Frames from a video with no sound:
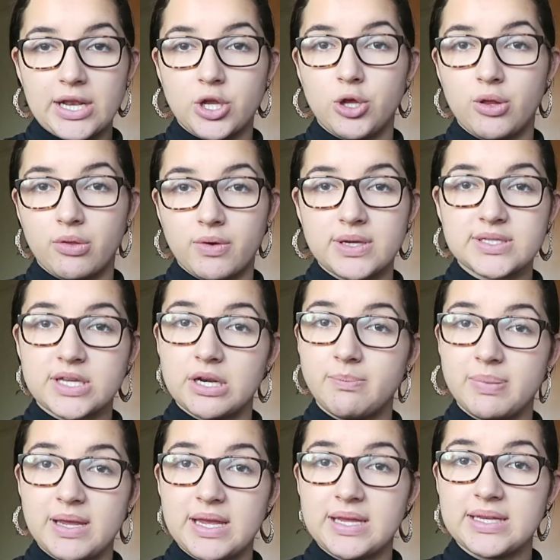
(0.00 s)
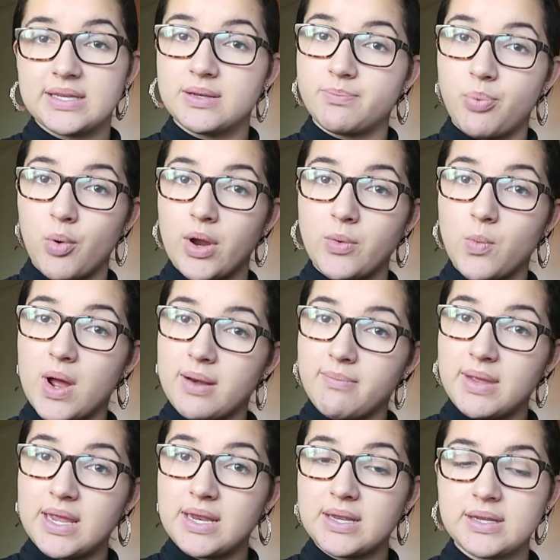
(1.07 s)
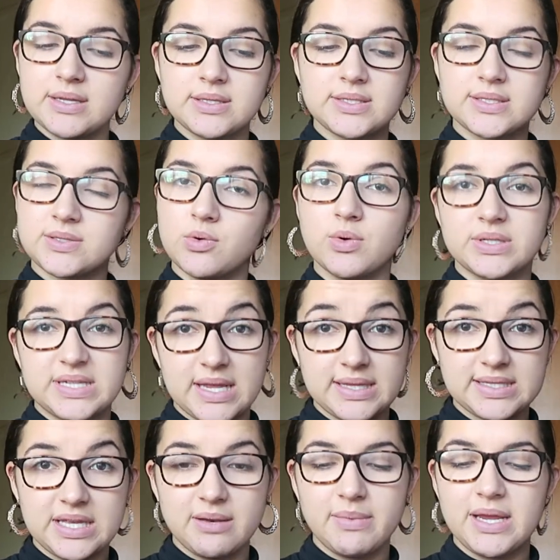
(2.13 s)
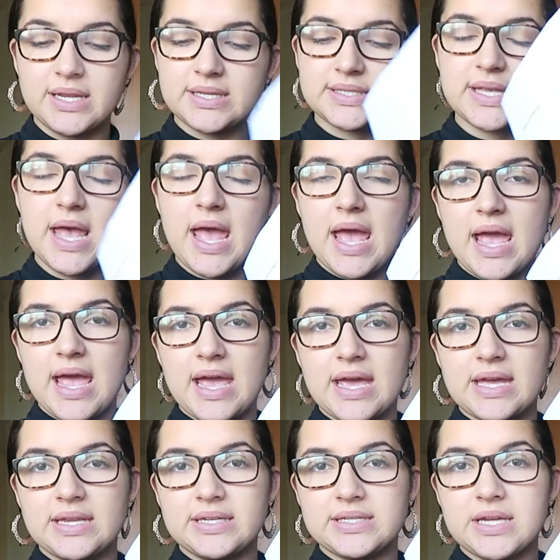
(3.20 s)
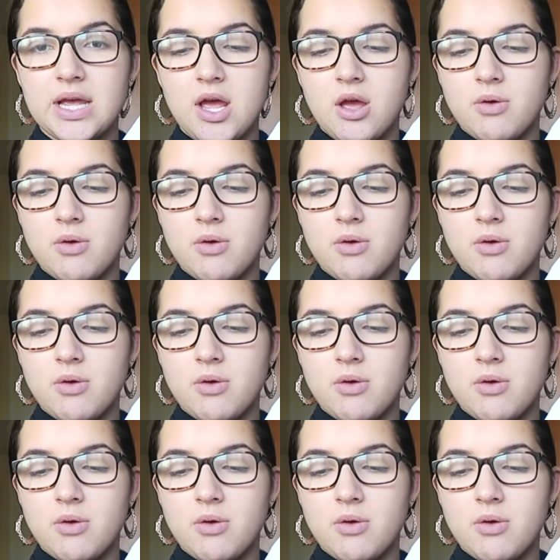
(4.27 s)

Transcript: and Q3 is going to be 0.1 meters or 10 centimeters, and